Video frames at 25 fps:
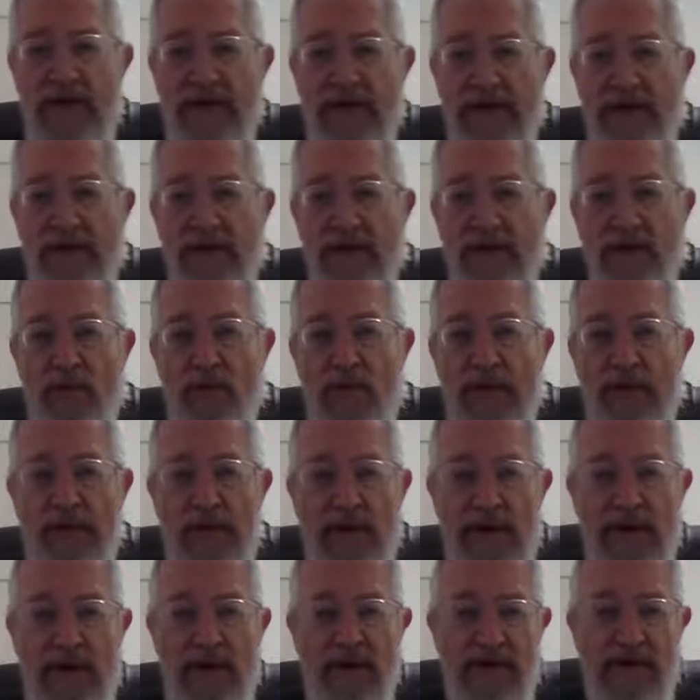so the
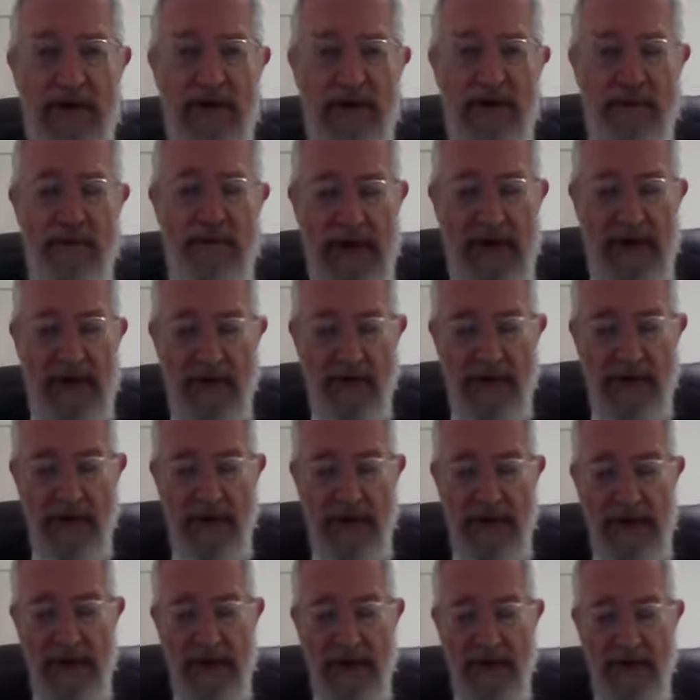women are on the
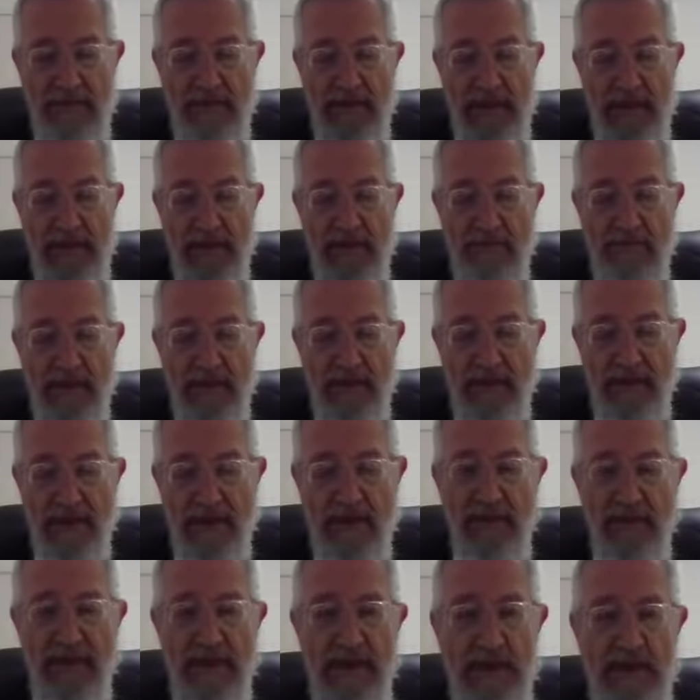balcony and the men are
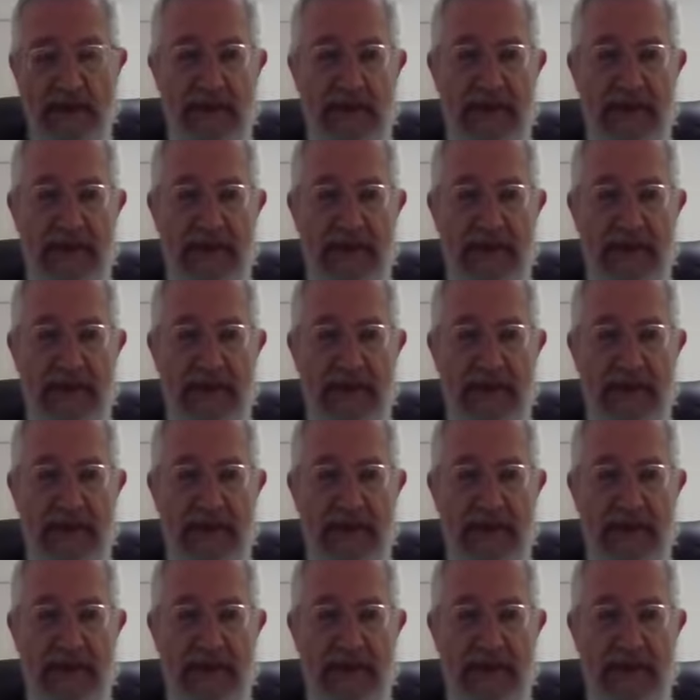below.